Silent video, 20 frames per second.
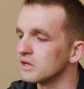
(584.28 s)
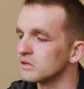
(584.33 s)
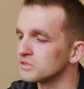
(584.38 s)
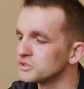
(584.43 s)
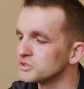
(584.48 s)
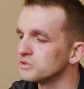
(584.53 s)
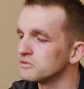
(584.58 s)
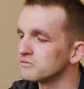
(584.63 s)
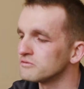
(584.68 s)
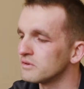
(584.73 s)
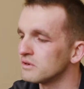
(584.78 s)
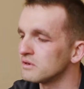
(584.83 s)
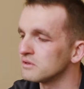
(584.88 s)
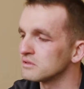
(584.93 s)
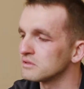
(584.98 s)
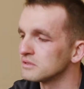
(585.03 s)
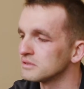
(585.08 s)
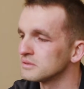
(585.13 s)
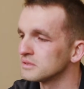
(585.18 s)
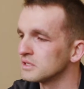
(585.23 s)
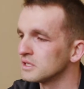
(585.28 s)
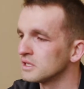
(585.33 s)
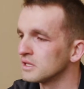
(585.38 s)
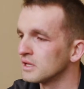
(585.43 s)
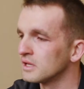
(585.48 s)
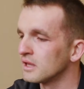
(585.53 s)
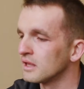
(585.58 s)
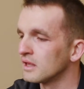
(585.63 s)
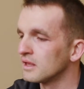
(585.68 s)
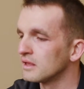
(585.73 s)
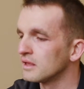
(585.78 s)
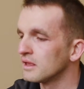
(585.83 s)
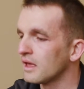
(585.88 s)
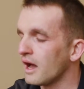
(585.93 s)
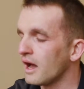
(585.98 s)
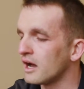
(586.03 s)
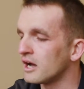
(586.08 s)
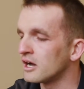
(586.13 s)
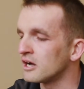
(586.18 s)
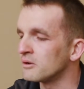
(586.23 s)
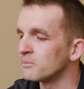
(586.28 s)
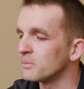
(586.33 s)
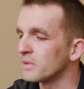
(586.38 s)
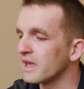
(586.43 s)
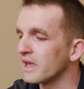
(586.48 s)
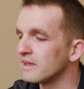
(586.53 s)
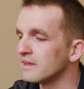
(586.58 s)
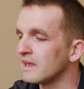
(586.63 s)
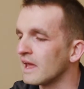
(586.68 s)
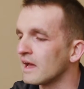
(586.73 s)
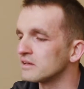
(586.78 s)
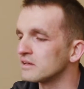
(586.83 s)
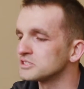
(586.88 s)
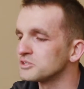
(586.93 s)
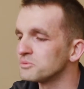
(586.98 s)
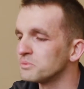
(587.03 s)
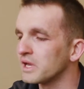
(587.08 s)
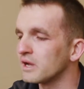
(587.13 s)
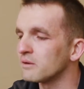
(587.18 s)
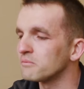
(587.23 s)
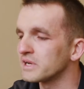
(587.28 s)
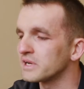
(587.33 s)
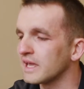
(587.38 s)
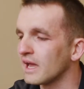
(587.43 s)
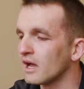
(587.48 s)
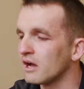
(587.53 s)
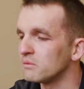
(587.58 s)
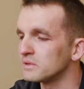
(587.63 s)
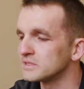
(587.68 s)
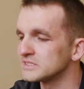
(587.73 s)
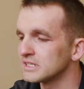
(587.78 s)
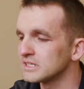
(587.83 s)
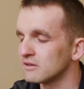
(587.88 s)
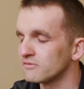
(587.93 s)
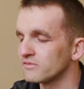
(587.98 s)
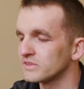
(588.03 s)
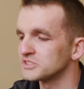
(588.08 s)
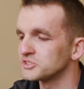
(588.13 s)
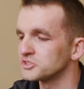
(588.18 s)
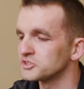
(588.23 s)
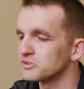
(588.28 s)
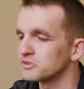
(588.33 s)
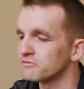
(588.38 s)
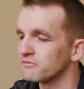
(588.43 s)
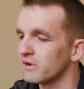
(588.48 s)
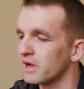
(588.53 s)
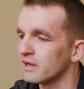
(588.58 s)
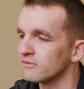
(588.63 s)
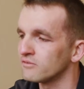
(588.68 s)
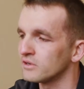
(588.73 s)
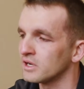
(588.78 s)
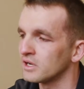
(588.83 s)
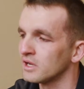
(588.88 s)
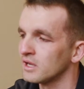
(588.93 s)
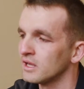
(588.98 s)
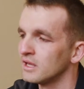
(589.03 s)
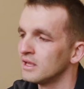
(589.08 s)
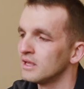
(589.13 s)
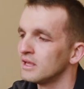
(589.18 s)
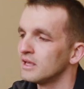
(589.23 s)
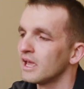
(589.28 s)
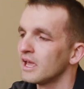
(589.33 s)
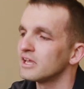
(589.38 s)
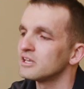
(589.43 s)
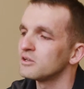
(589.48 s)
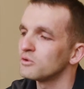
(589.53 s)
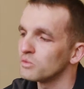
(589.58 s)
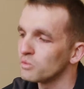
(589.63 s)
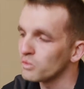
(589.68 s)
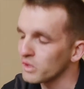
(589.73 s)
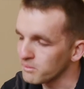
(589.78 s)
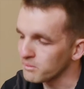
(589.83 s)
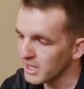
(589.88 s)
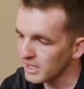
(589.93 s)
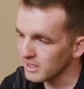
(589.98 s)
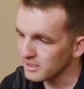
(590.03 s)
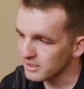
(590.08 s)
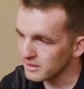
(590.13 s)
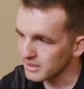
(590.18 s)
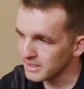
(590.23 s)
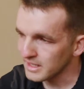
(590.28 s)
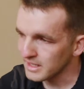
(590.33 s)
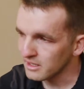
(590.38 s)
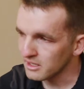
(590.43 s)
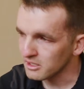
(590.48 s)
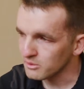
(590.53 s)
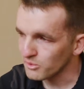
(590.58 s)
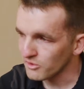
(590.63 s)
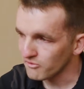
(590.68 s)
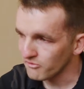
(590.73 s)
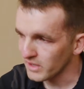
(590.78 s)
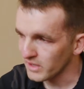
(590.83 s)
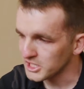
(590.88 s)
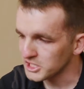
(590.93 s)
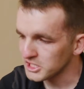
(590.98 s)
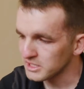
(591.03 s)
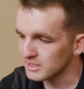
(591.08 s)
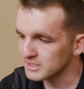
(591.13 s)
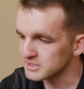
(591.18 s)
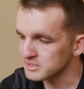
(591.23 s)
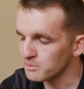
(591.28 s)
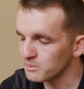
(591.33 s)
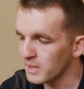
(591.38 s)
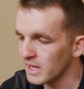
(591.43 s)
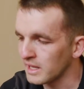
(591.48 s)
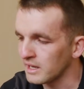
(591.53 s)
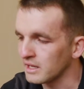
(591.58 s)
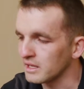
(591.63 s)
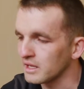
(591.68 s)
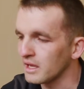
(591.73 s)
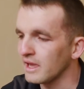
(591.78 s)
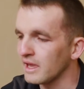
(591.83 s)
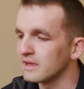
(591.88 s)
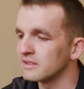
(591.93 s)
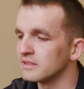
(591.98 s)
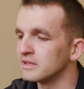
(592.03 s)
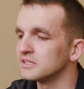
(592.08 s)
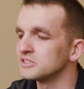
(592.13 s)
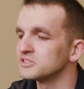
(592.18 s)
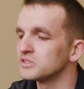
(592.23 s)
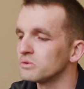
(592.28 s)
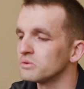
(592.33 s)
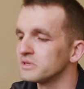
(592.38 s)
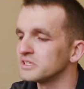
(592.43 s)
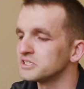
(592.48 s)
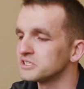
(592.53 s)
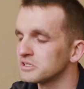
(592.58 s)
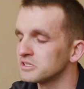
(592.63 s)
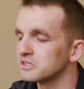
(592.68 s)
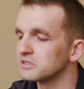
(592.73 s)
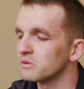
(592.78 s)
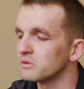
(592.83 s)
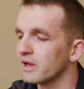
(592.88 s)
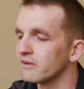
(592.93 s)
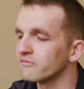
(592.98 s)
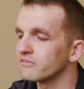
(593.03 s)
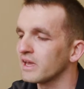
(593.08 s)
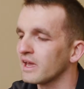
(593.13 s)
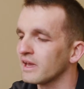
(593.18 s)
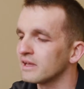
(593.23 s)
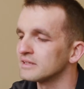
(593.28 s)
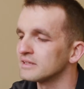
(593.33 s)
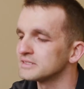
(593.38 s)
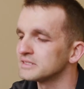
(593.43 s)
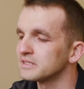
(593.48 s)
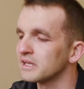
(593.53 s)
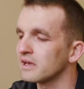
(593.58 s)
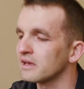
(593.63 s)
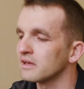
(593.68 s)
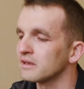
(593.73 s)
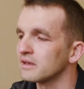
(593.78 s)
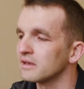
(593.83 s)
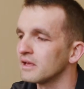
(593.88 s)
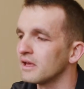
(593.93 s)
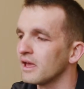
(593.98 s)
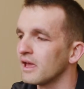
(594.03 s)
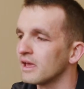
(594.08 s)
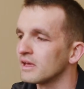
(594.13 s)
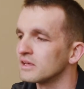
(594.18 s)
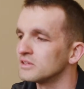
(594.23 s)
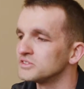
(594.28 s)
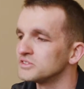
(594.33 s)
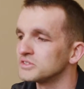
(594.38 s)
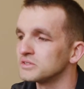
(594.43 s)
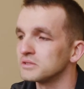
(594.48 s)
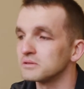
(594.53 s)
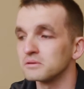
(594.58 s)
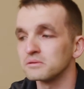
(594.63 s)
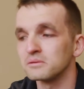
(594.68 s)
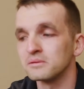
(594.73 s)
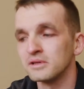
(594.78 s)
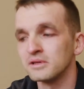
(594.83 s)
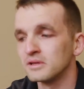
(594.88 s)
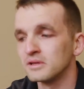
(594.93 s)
twofold. And now to be able to count myself as a survivor, and to remain in the caring profession as a medic, and then to return to Afghanistan and to